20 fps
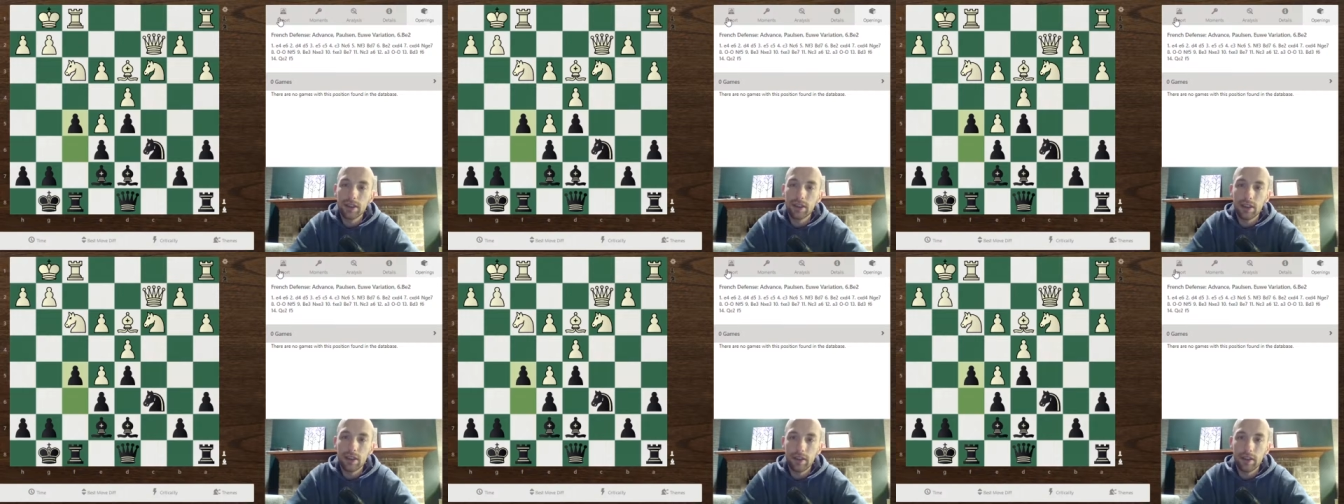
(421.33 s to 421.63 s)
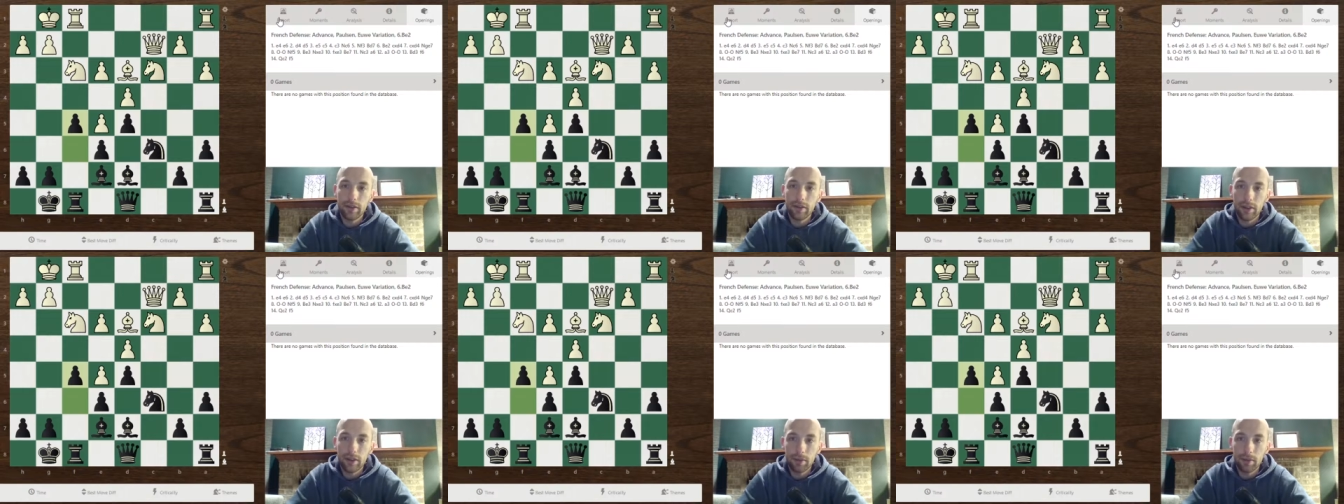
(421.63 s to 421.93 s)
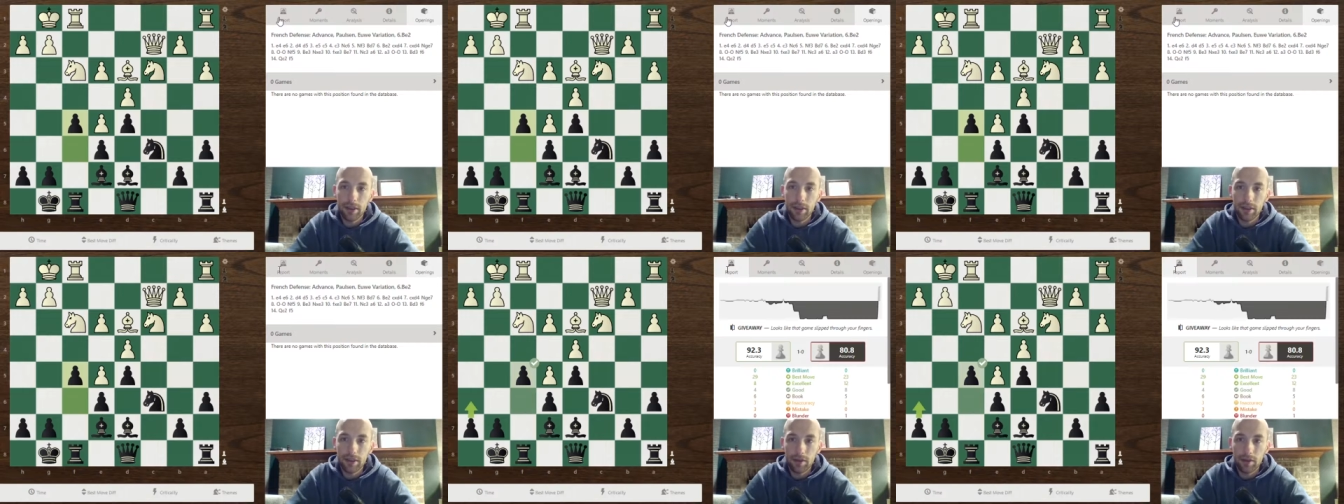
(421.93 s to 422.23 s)
give you the
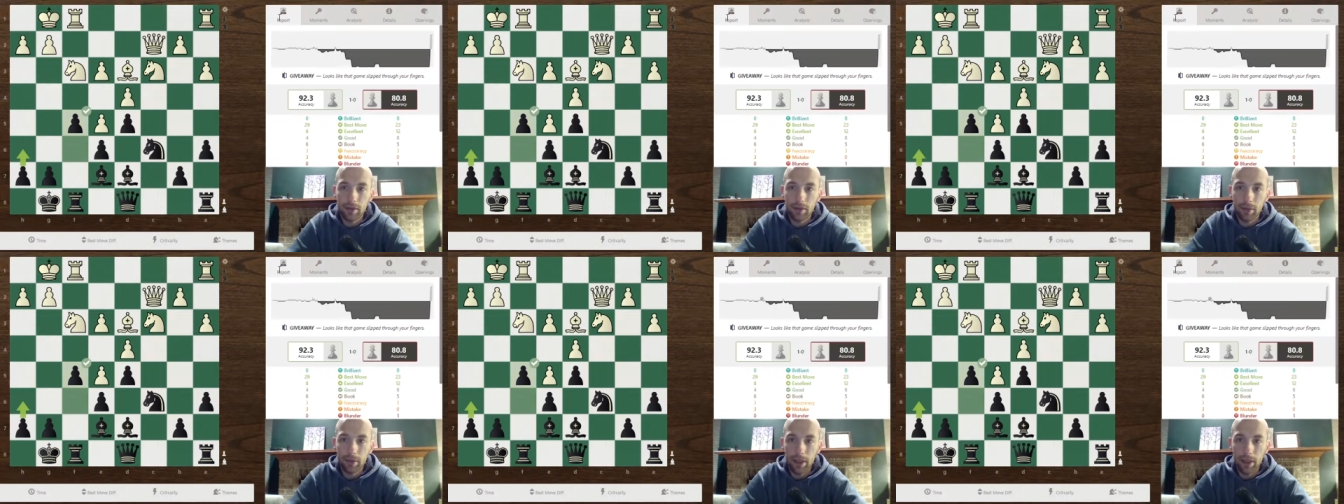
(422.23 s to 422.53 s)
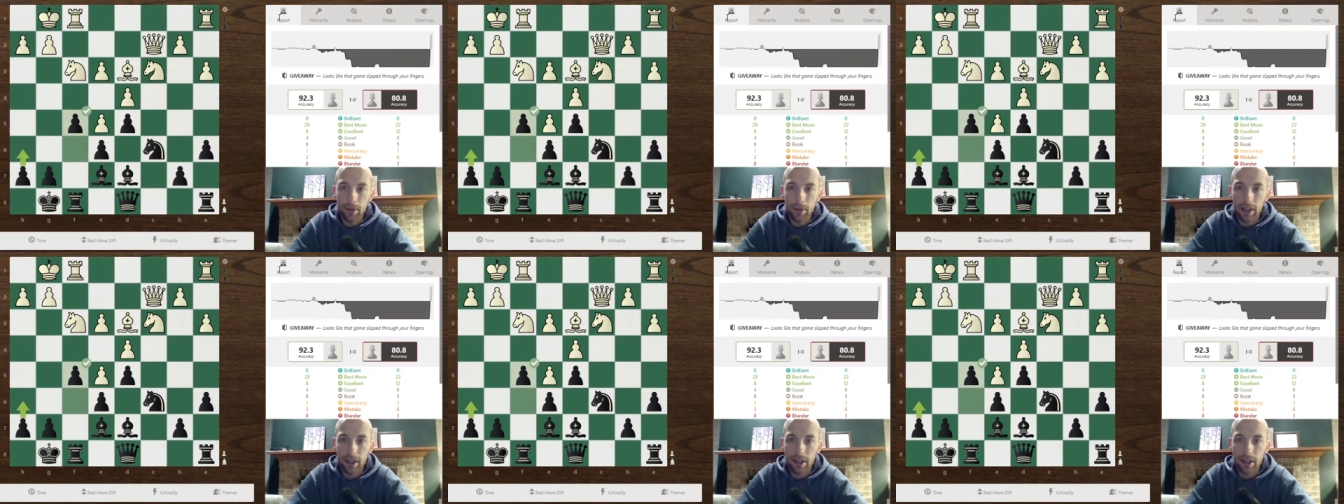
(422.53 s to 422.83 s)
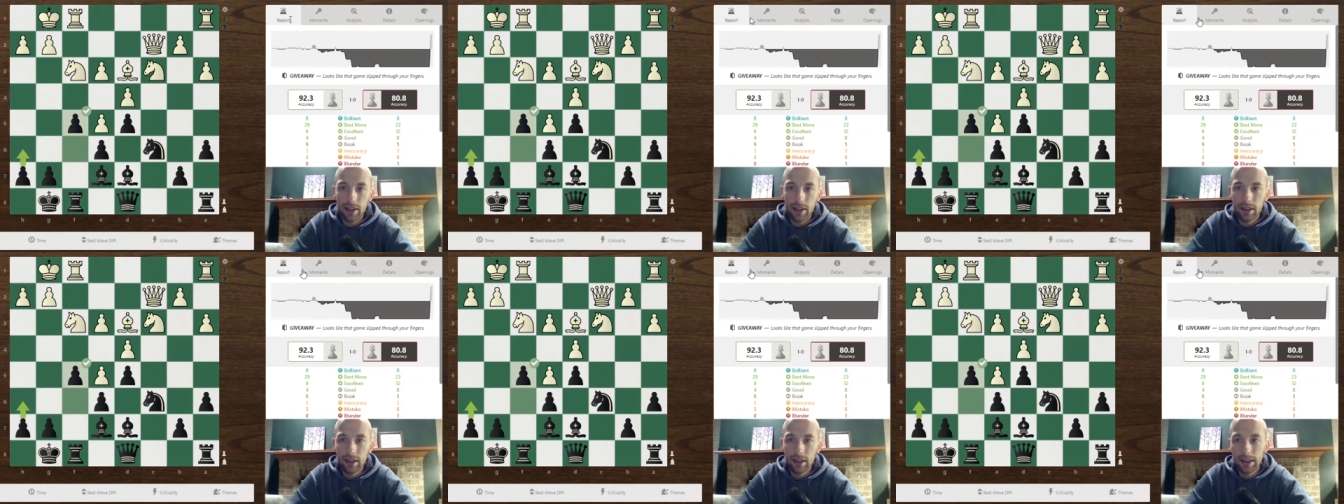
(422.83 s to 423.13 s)
best sort of payback.
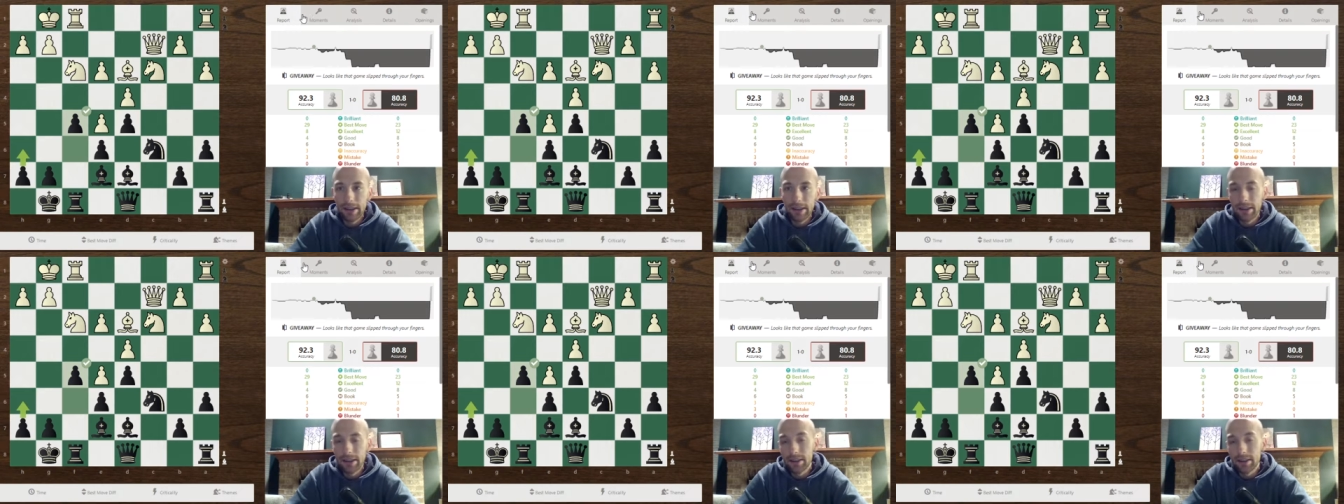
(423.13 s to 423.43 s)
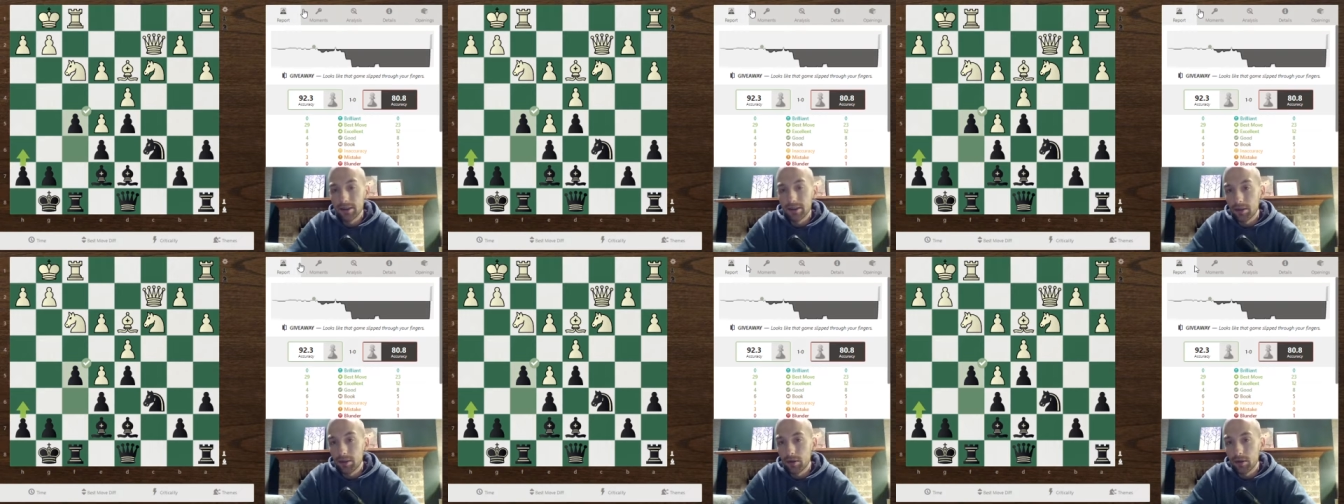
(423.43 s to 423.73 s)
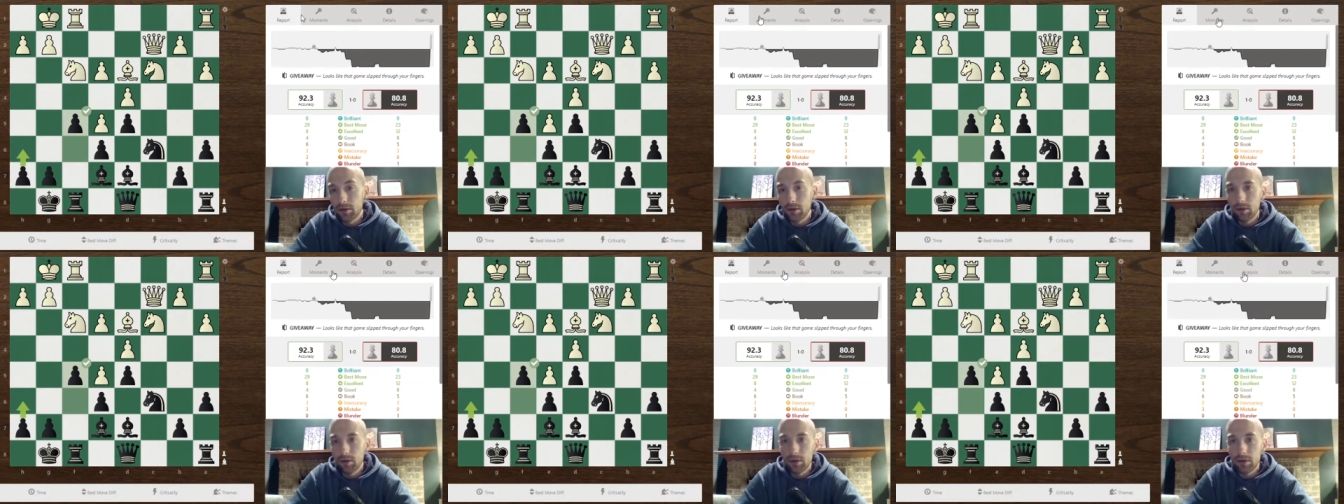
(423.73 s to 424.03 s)

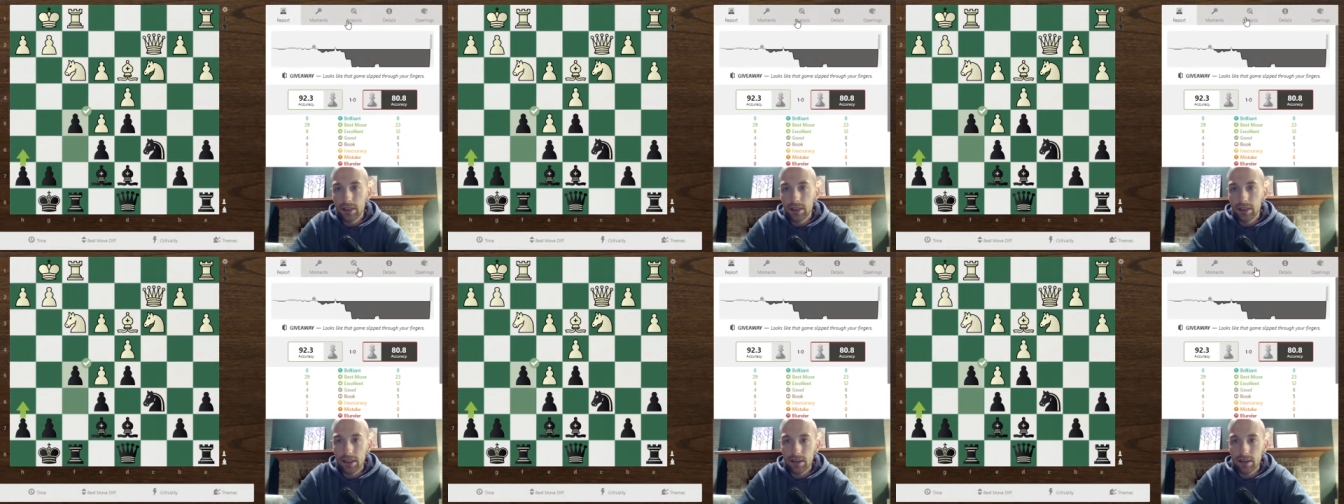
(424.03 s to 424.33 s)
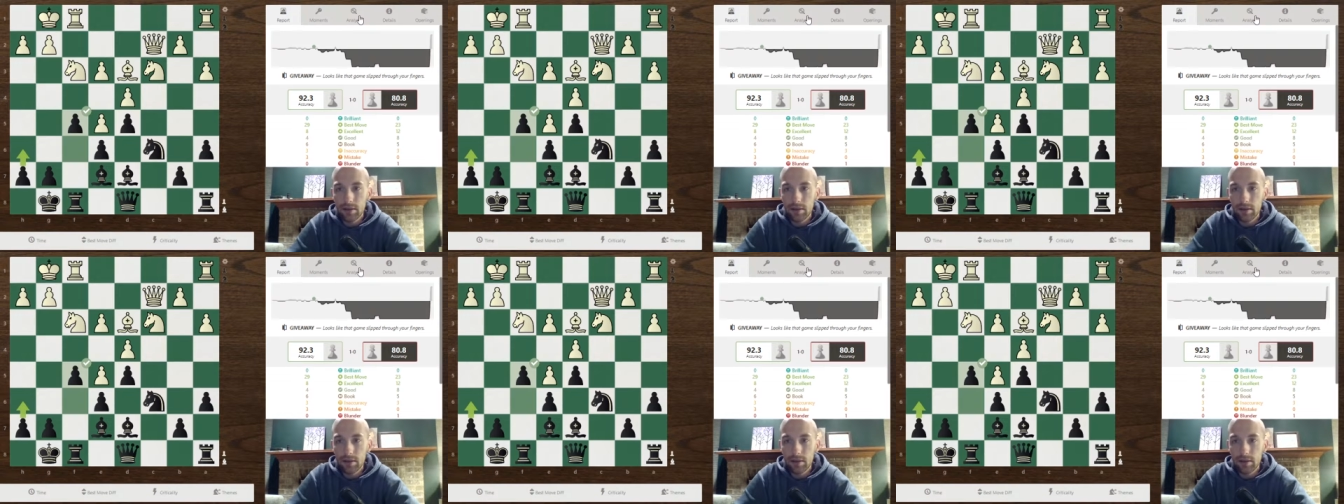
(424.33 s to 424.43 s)
So with that